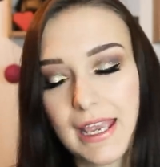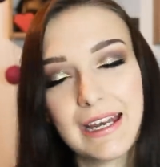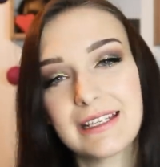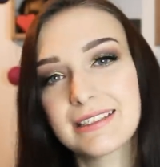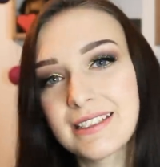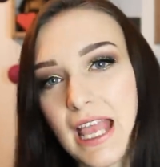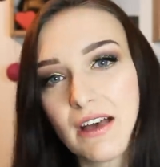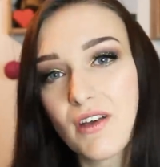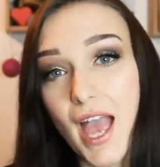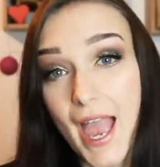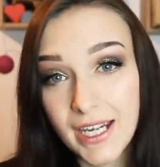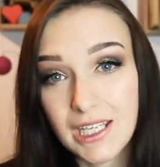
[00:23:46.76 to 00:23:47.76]
It is
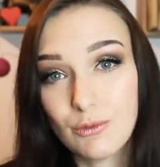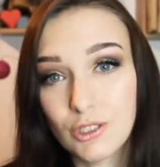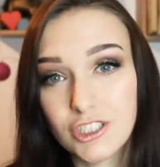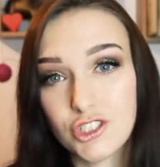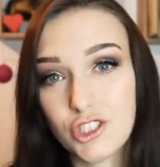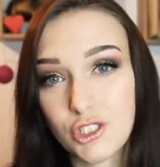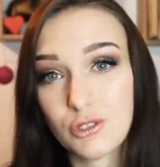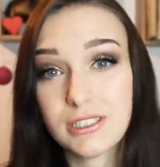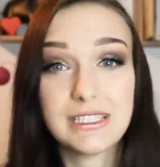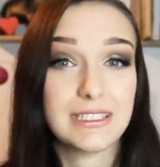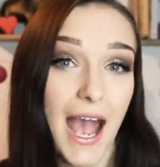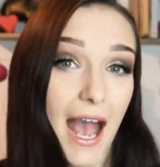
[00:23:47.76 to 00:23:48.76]
never anyone's
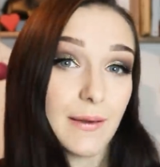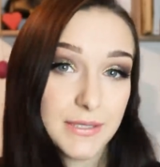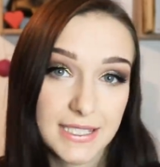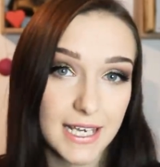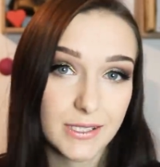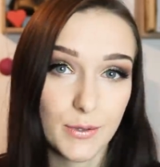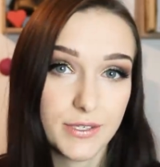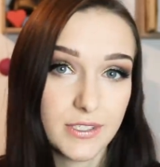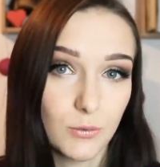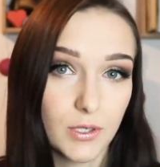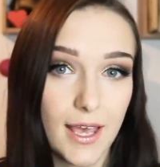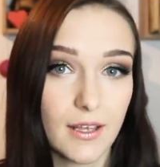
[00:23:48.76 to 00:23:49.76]
duty to have sex with
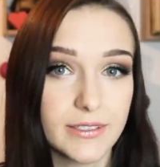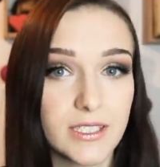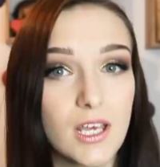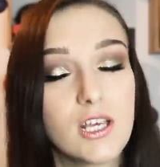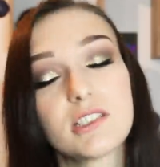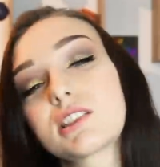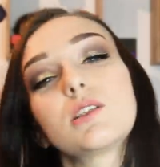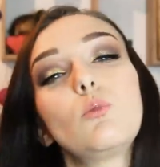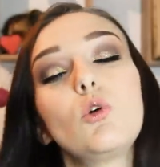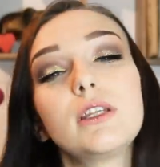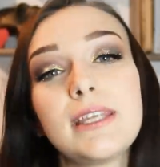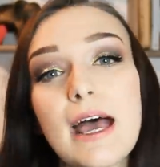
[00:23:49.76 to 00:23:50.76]
someone else.
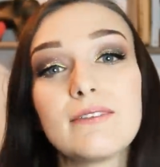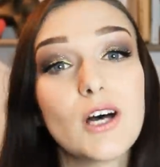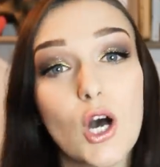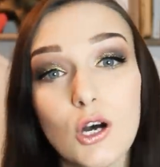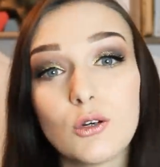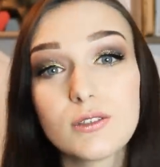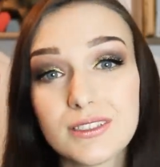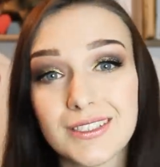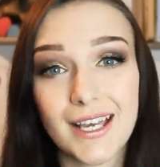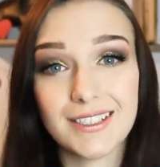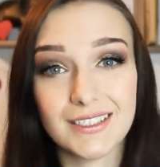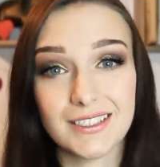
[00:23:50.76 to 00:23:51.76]
Someone never owes
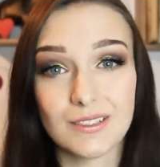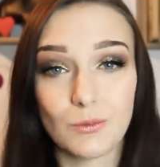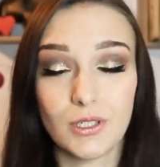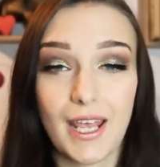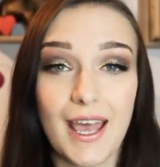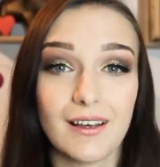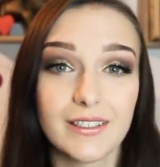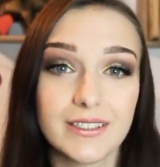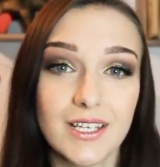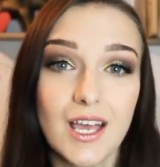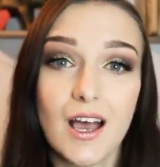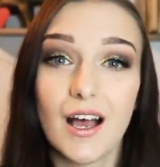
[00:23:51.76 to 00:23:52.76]
sex to someone else.
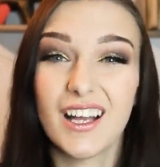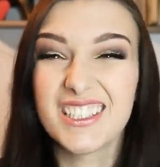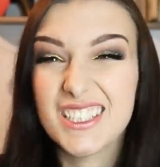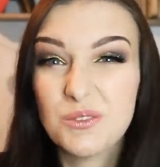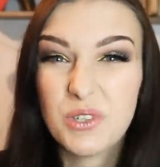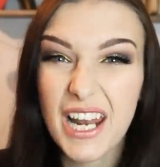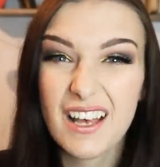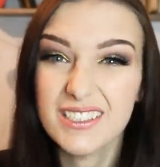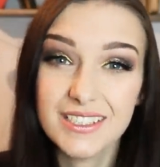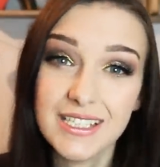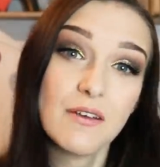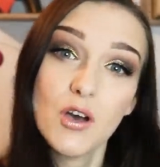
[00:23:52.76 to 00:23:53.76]
And someone else
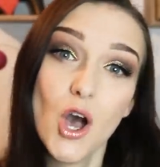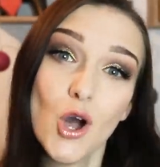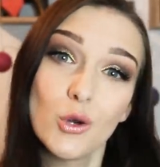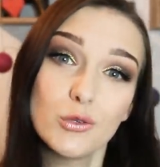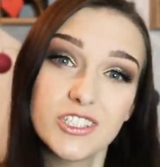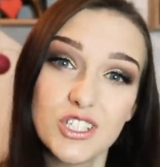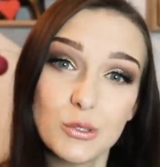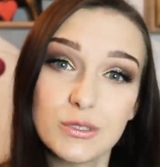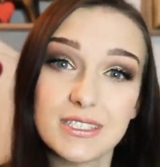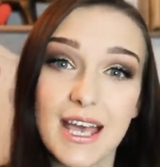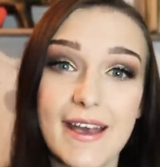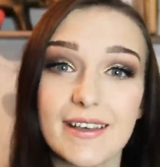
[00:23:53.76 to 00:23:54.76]
never owes you
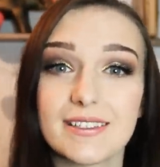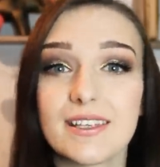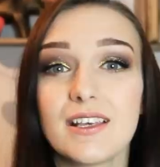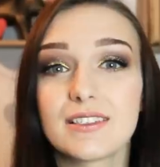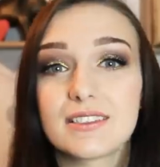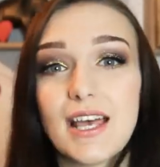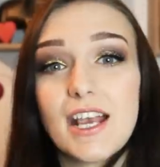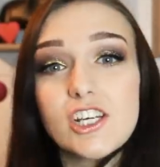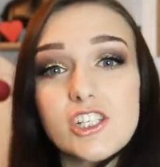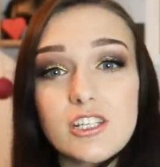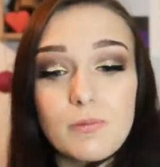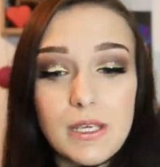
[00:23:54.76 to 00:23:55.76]
sex. Sex
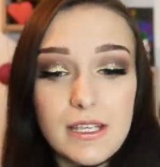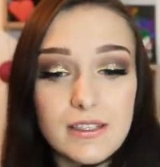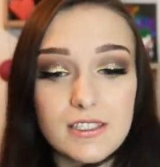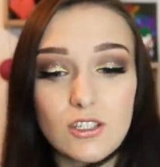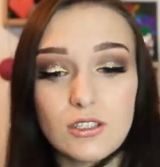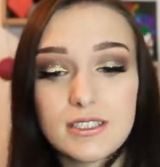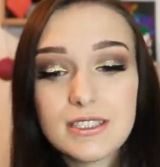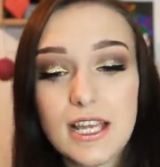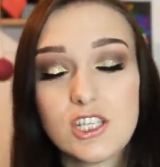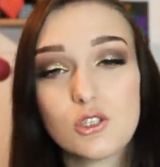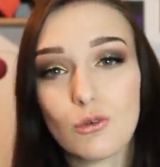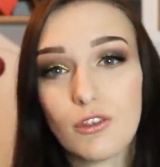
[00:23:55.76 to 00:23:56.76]
should be this
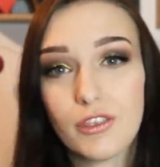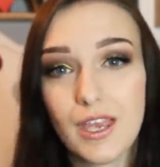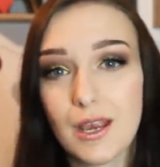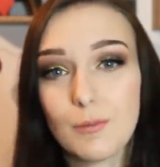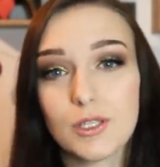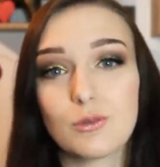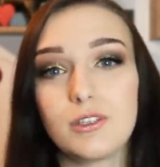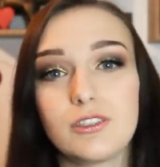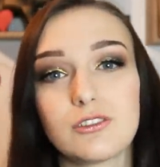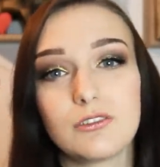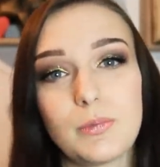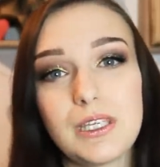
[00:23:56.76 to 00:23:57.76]
consensual thing between
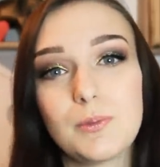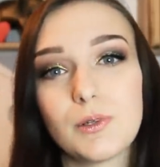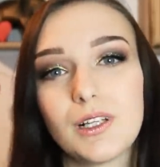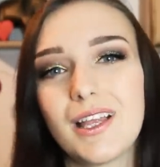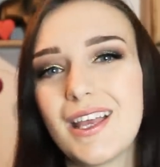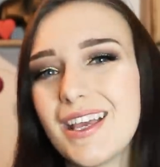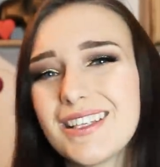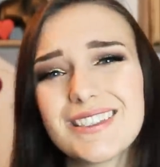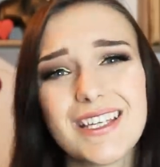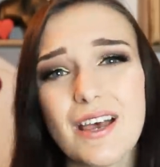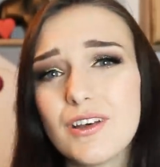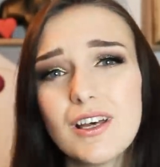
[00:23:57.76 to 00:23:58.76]
two people. It's
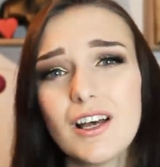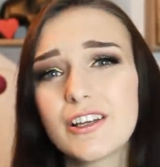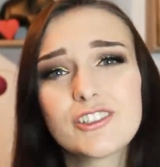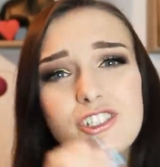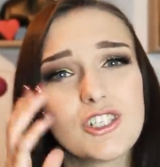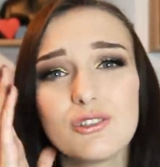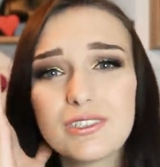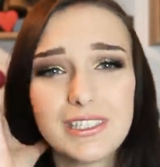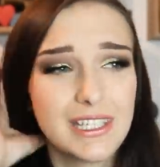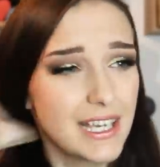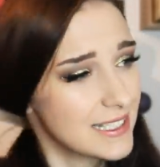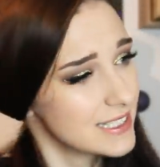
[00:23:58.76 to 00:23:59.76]
never a
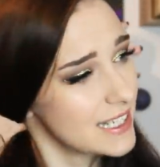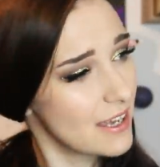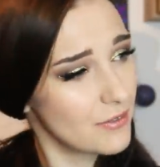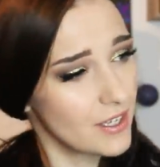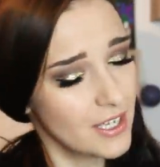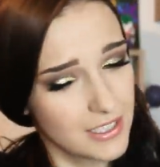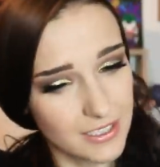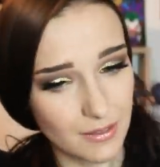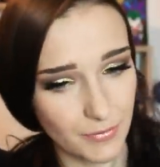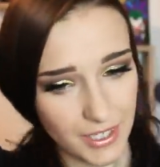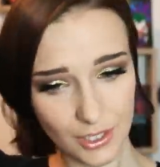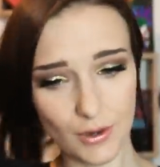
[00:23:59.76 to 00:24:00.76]
duty, it's never
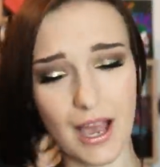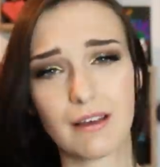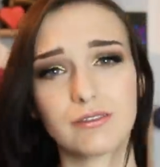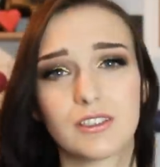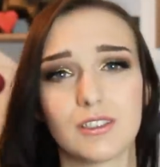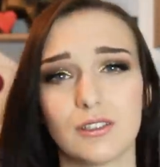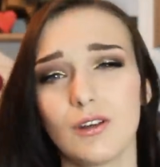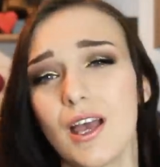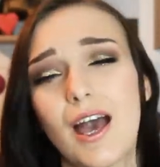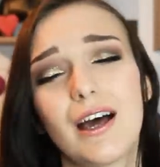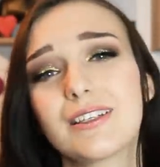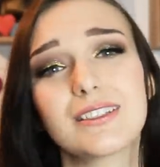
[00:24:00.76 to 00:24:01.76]
something you have to do,
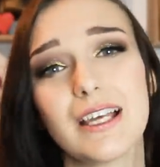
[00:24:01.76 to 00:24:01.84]
and it's